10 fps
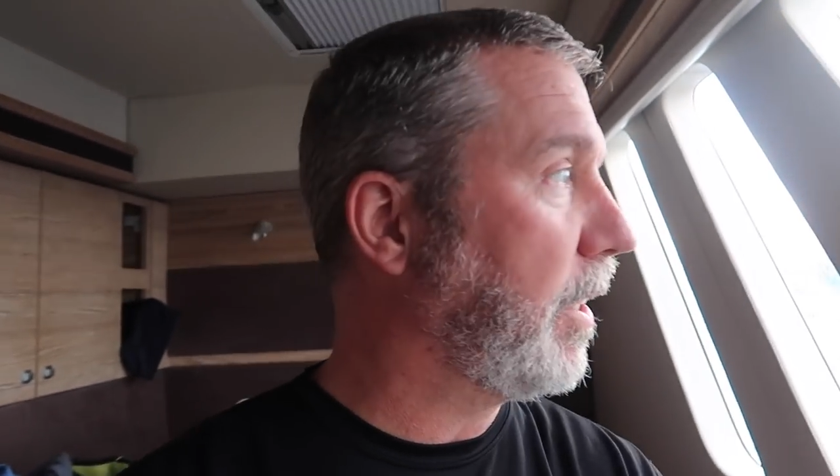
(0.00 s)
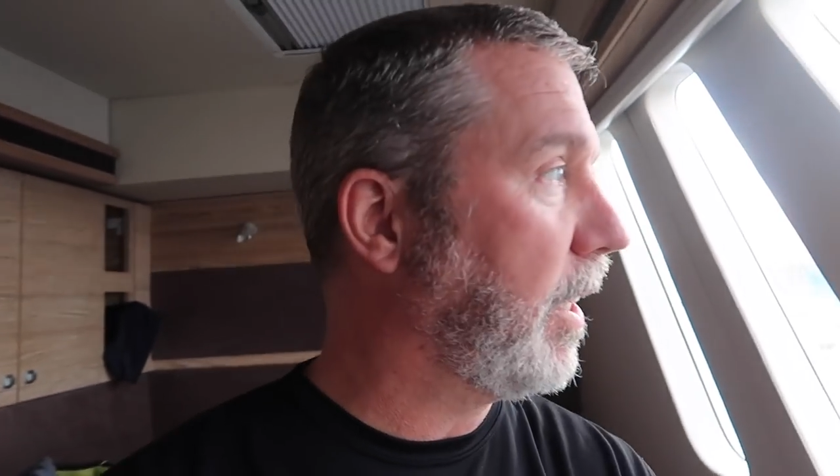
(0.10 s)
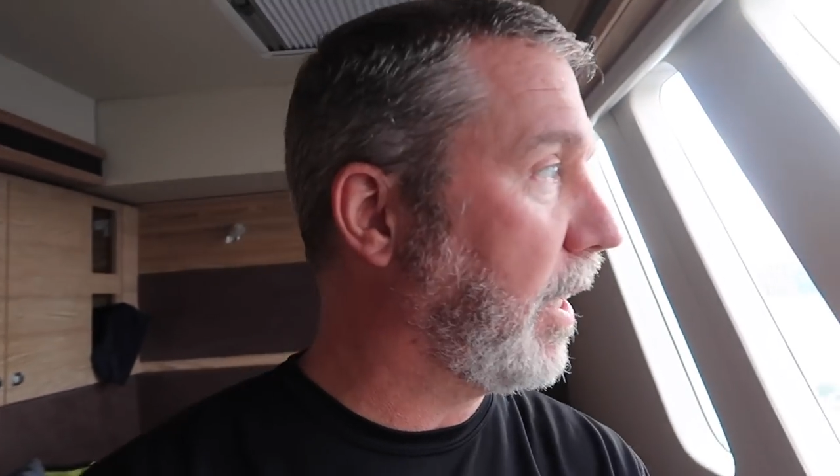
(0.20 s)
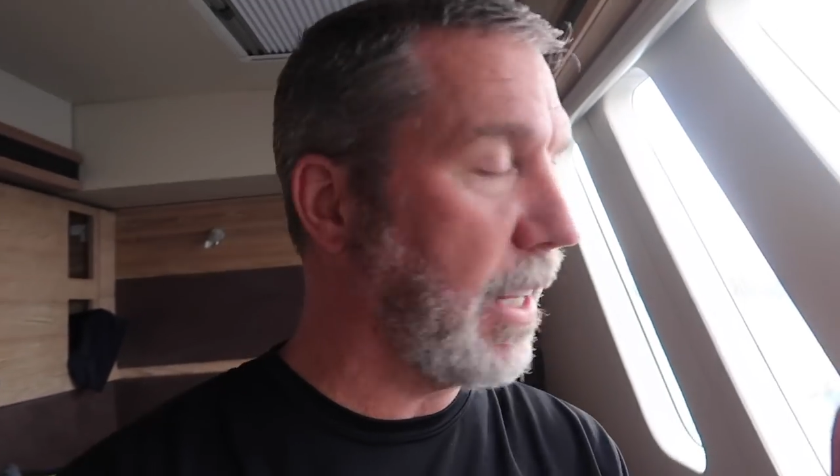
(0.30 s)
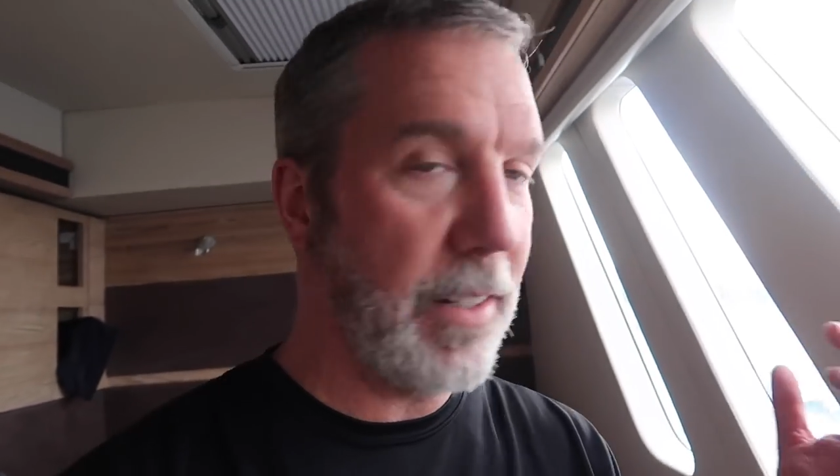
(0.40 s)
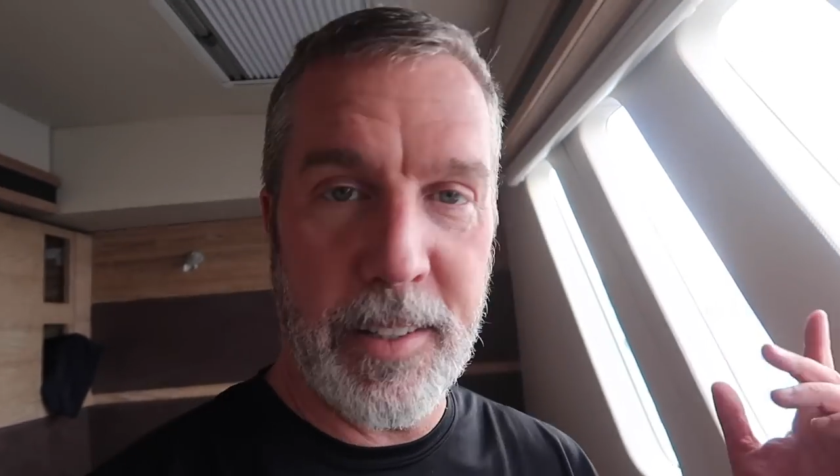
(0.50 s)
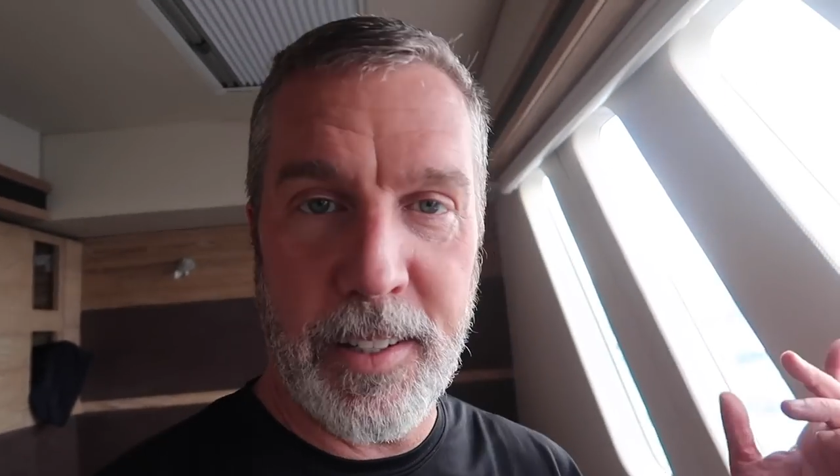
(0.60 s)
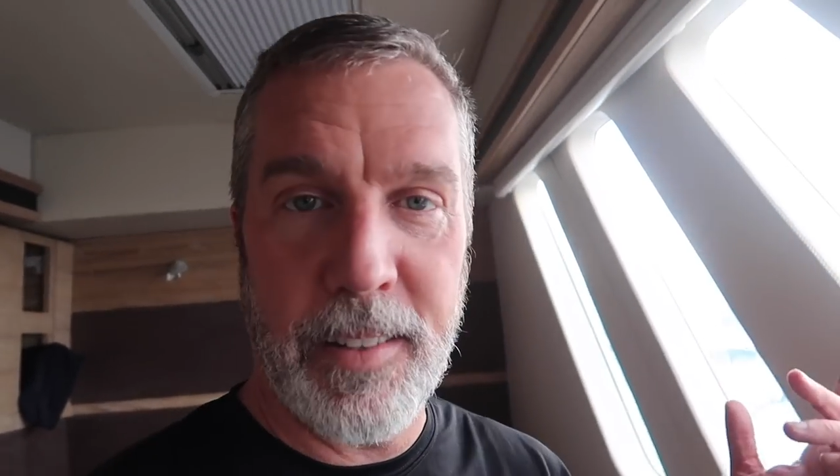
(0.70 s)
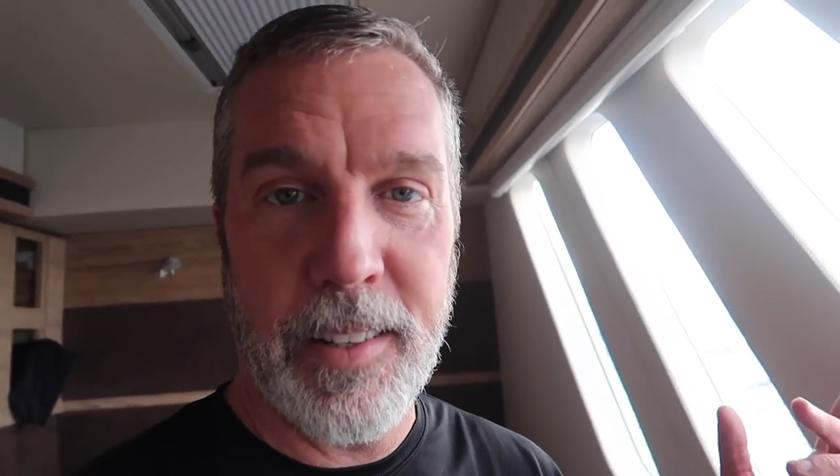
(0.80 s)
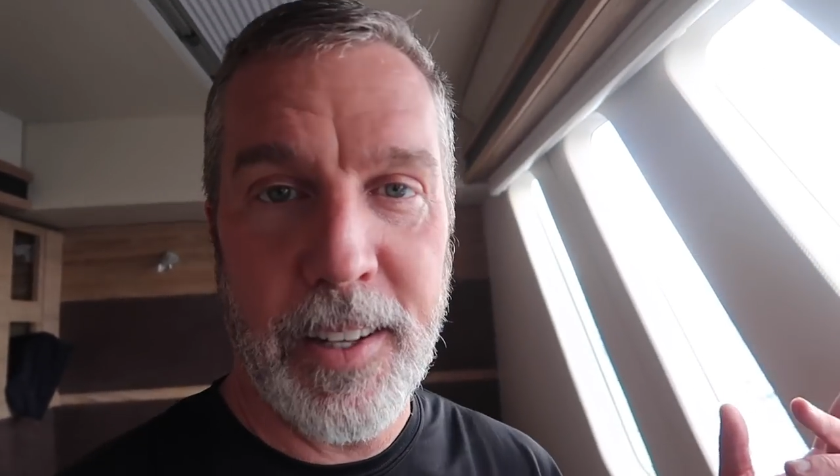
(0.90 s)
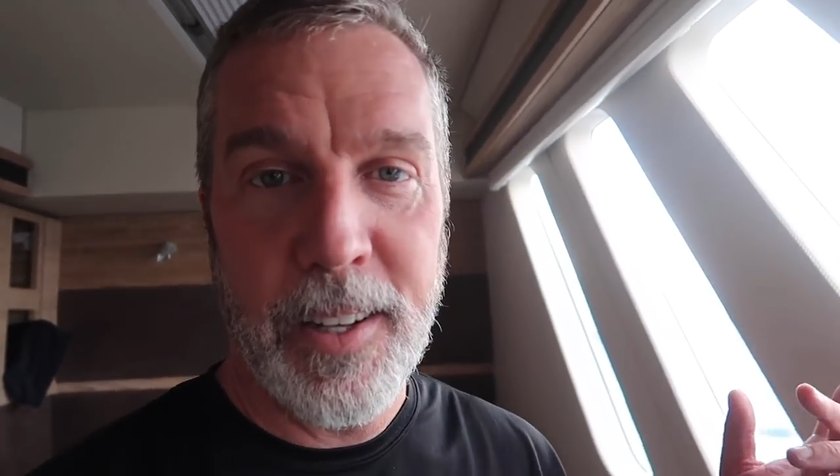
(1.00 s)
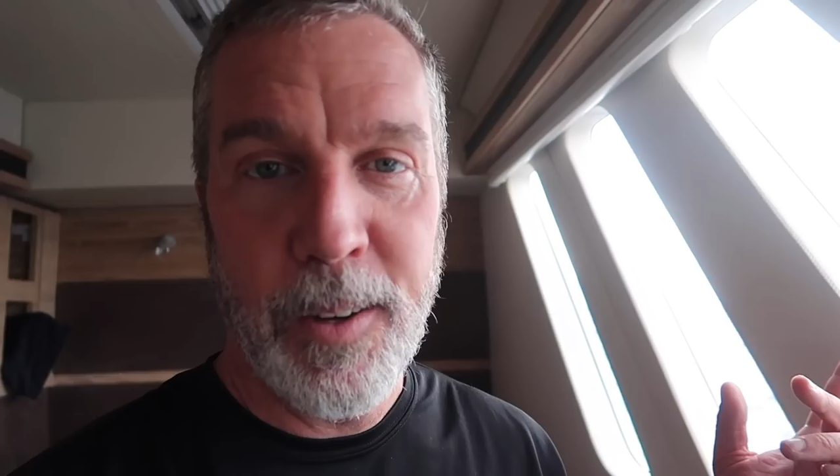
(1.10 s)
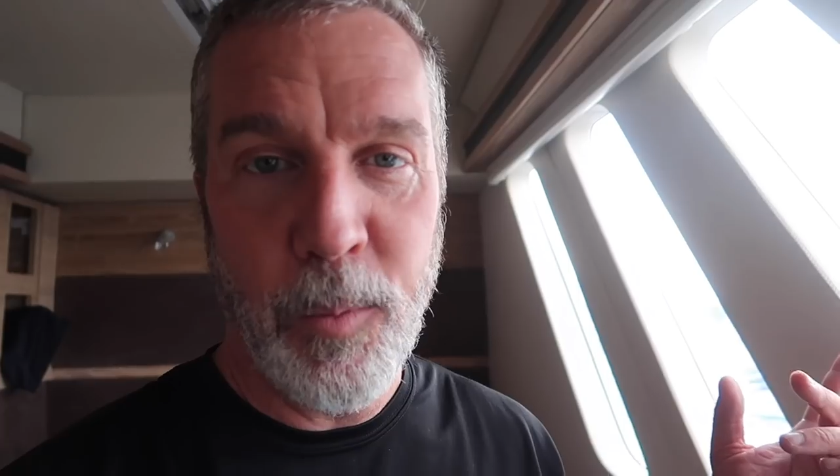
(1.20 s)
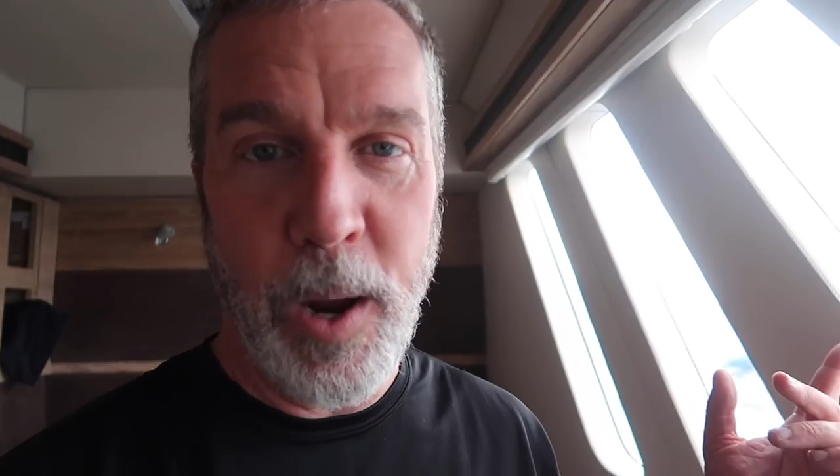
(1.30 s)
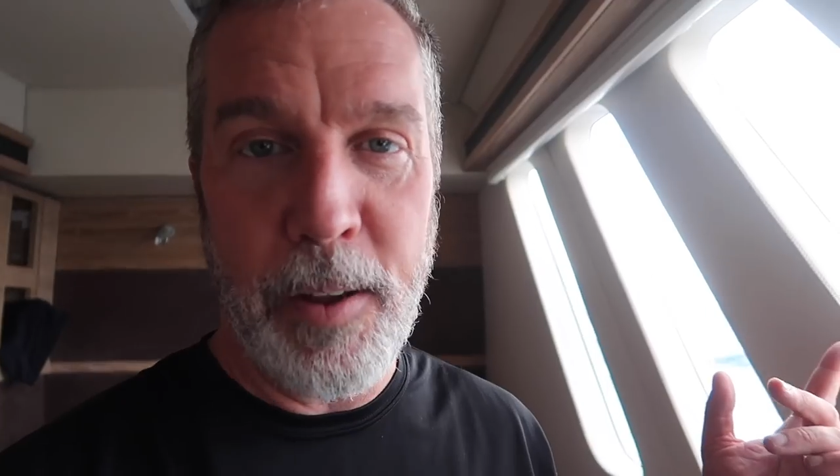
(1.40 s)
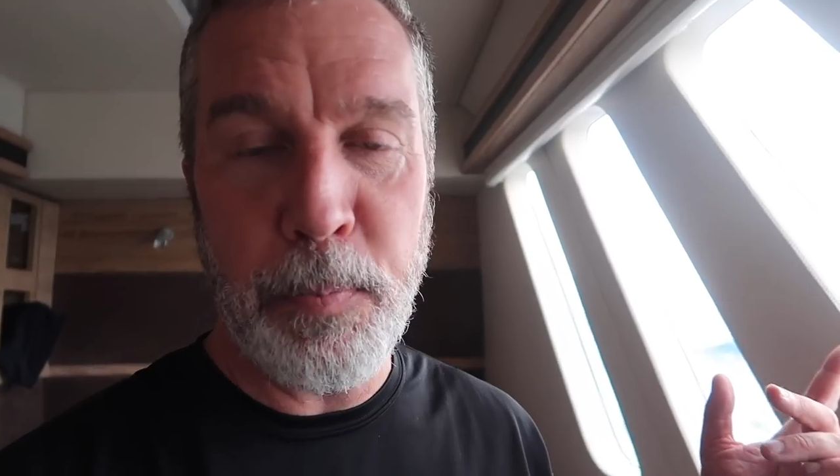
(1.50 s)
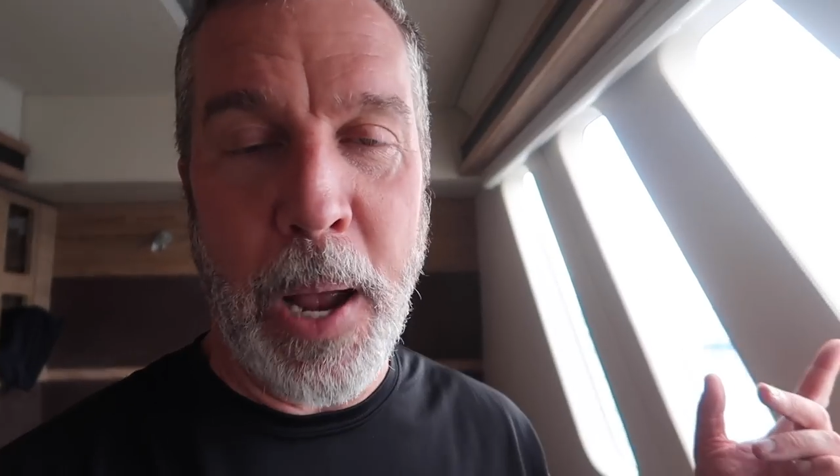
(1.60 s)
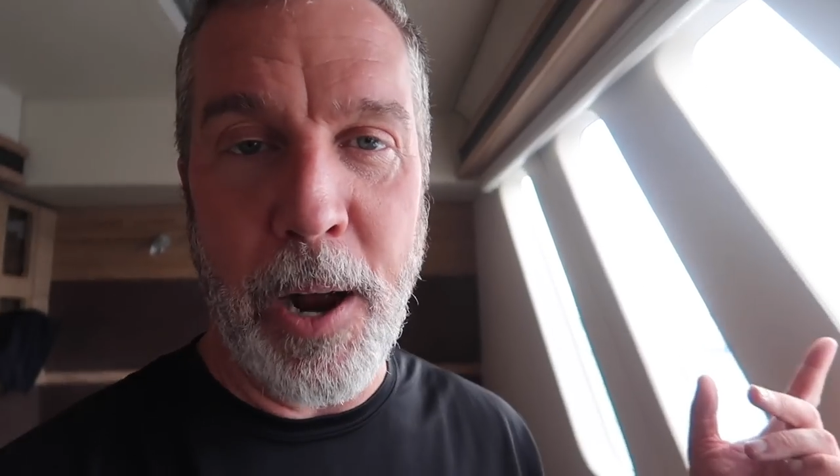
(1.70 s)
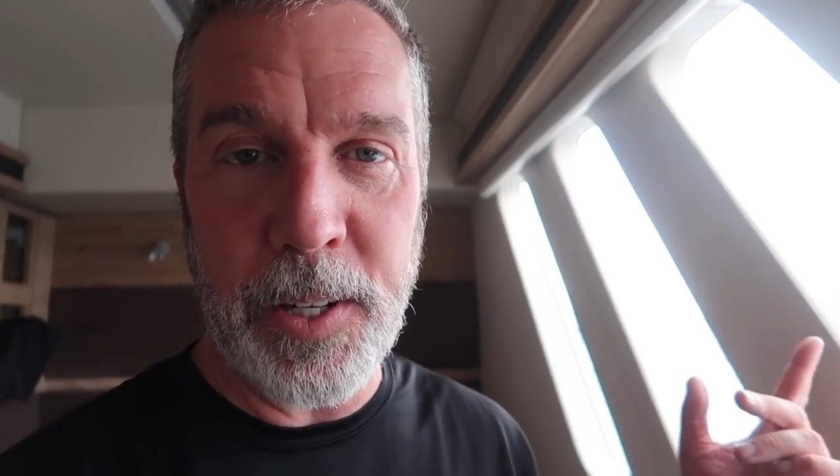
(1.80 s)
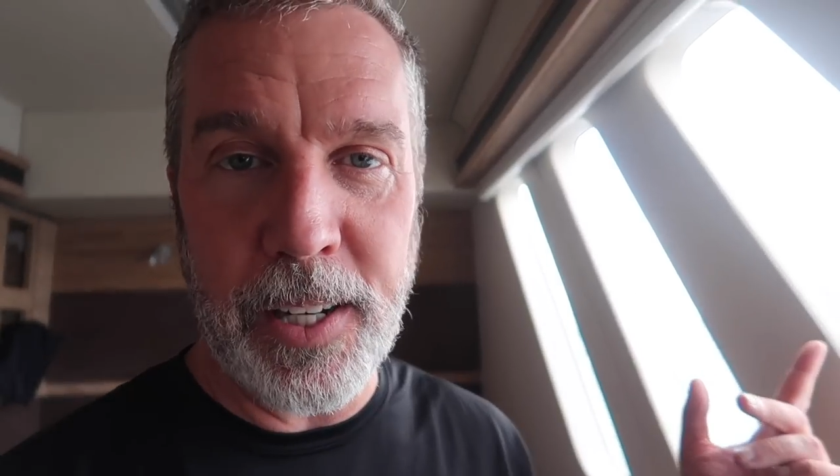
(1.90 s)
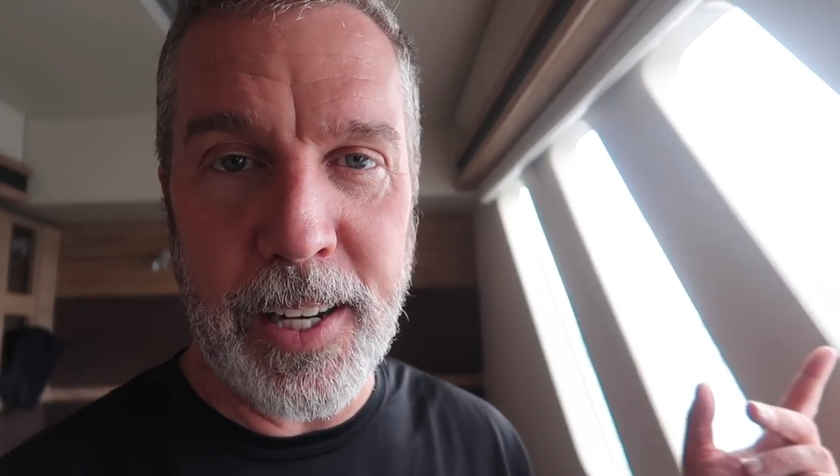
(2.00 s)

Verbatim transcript: you're going to get waves pounding